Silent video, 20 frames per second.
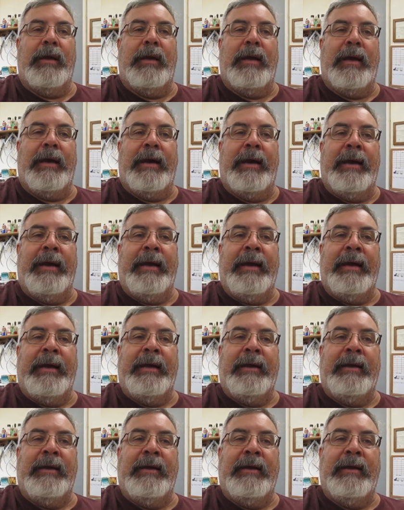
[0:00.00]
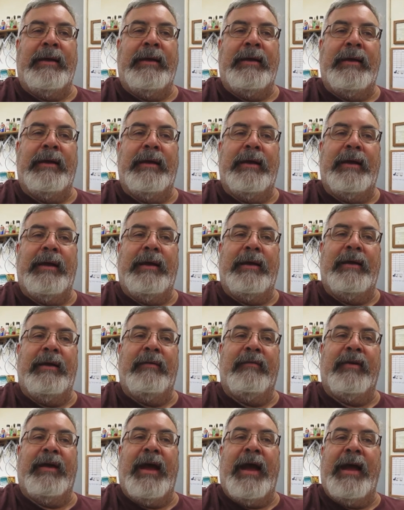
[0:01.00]
I
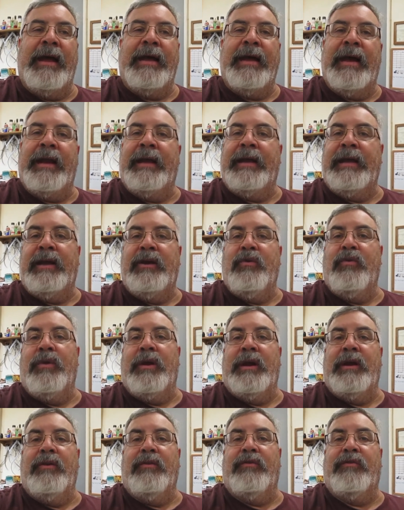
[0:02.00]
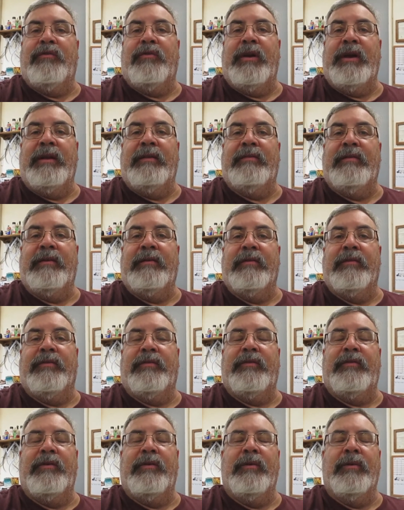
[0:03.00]
got to get going on those train
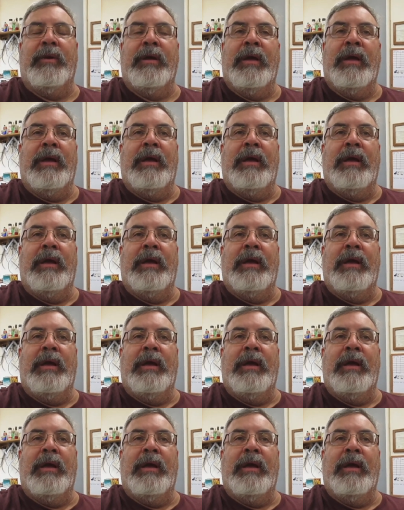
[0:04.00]
signals too.